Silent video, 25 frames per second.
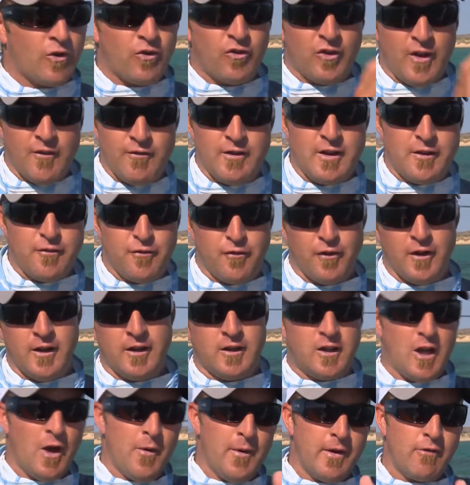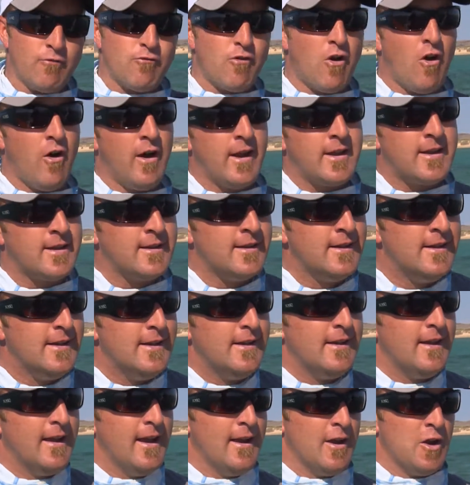70 feet going right,
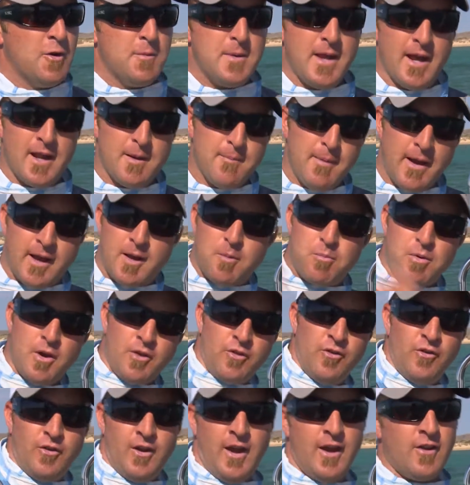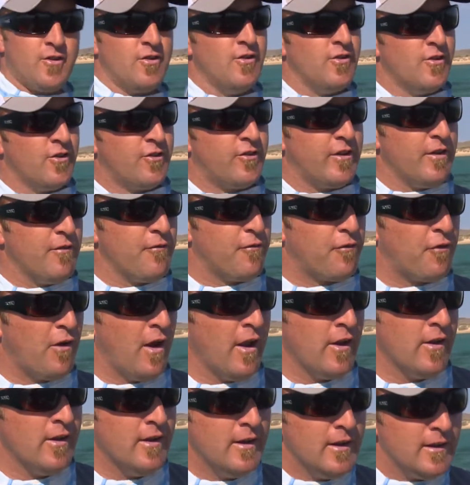and he'll be able to make a presentation just in
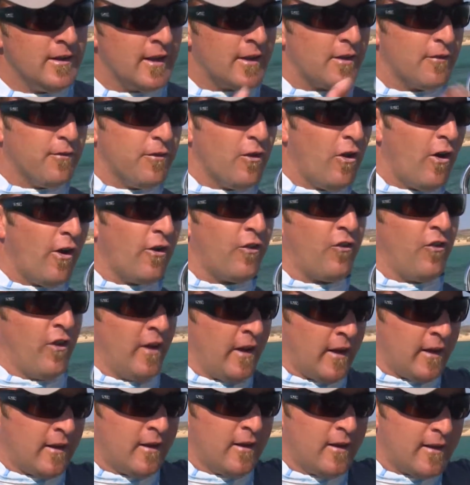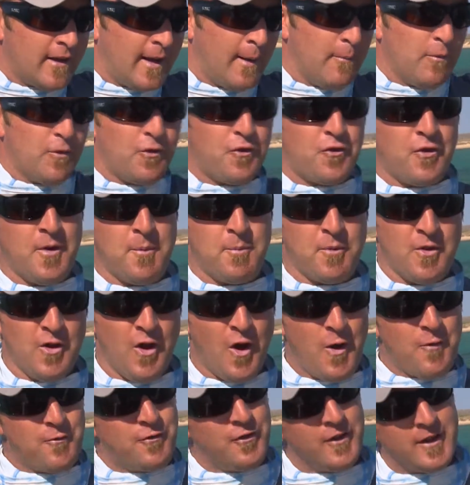front, let the fly sink, a couple of strips, and
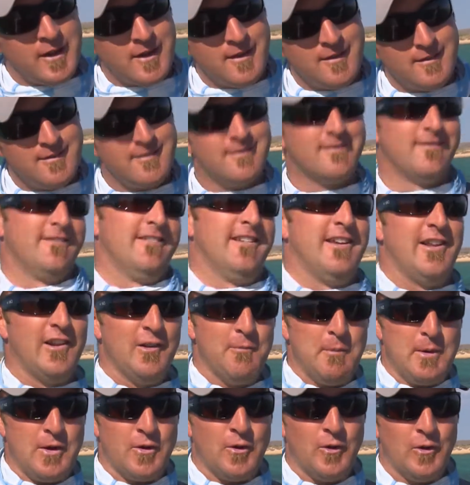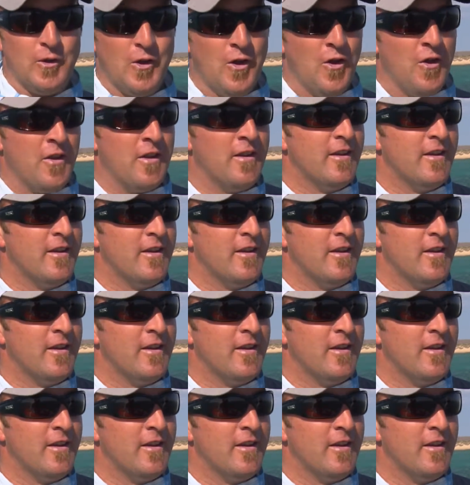hopefully it'll be all on.